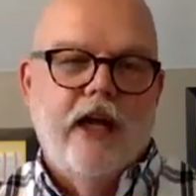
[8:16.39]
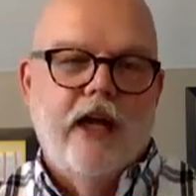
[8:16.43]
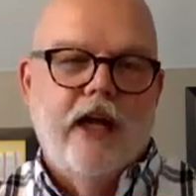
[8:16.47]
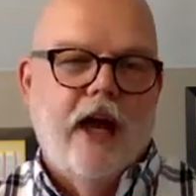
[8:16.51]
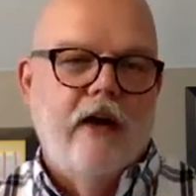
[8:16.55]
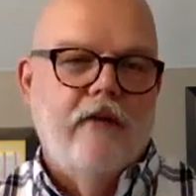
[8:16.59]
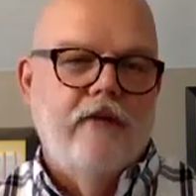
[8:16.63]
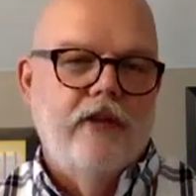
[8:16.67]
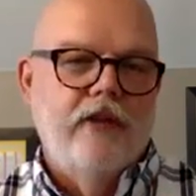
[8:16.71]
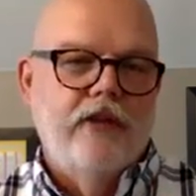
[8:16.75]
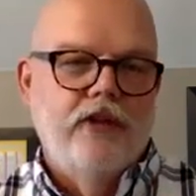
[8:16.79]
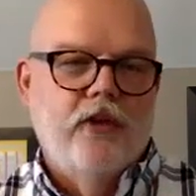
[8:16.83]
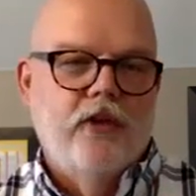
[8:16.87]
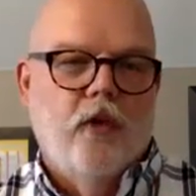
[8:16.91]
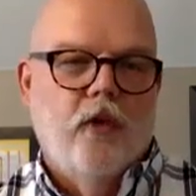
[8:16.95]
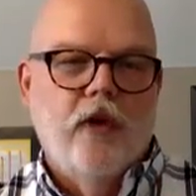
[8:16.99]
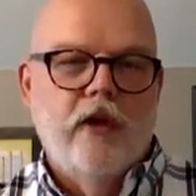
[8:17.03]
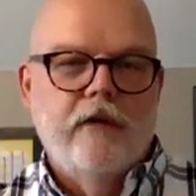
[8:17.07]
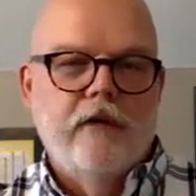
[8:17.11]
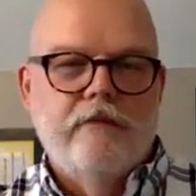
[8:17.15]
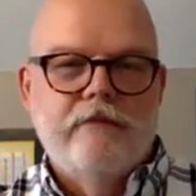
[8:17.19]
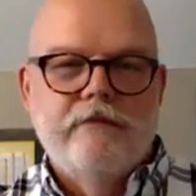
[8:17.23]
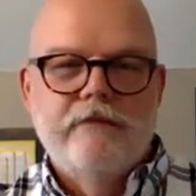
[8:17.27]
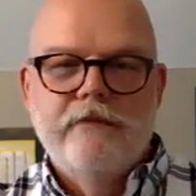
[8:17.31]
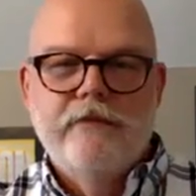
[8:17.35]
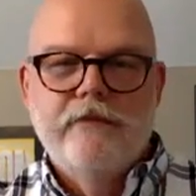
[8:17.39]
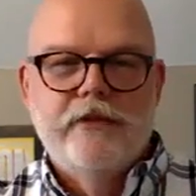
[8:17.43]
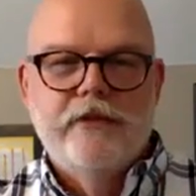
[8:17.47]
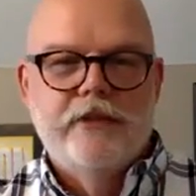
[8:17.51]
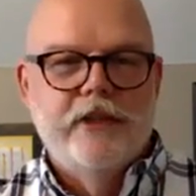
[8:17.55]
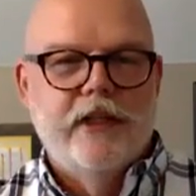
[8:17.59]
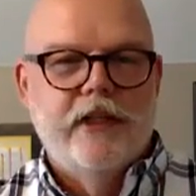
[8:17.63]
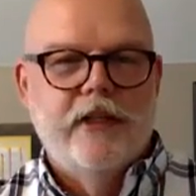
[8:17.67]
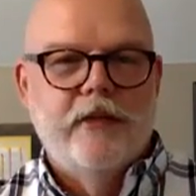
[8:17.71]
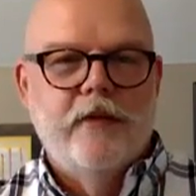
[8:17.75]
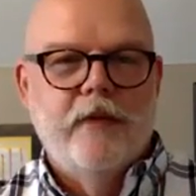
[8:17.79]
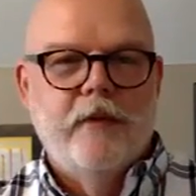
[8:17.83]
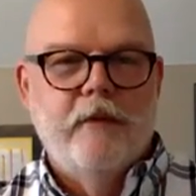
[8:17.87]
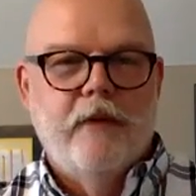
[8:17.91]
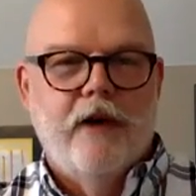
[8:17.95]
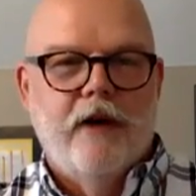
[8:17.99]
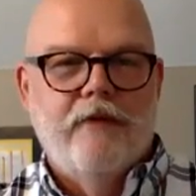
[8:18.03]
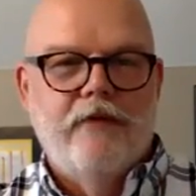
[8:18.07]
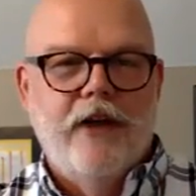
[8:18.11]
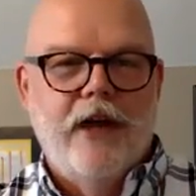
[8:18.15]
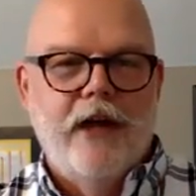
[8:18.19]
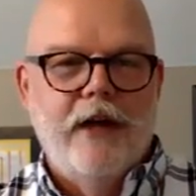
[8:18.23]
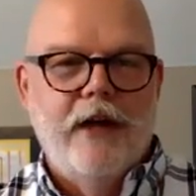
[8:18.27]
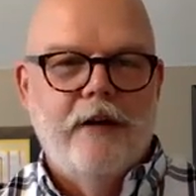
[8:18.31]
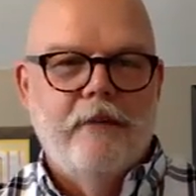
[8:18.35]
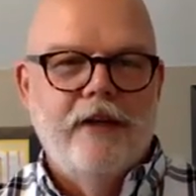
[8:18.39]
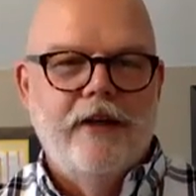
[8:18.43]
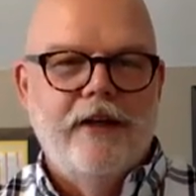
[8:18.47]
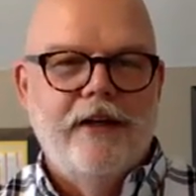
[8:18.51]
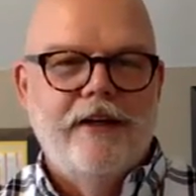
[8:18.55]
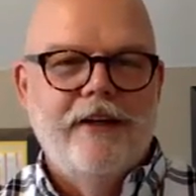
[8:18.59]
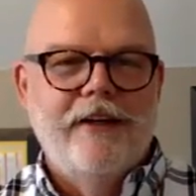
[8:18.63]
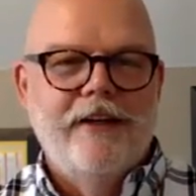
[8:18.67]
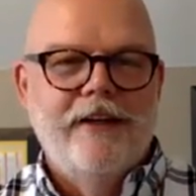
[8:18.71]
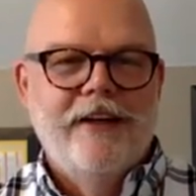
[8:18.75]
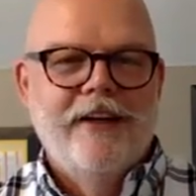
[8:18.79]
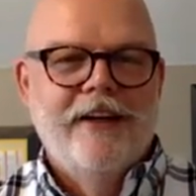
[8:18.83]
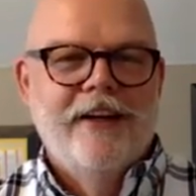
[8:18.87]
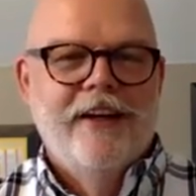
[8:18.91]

I've enjoyed sitting with my family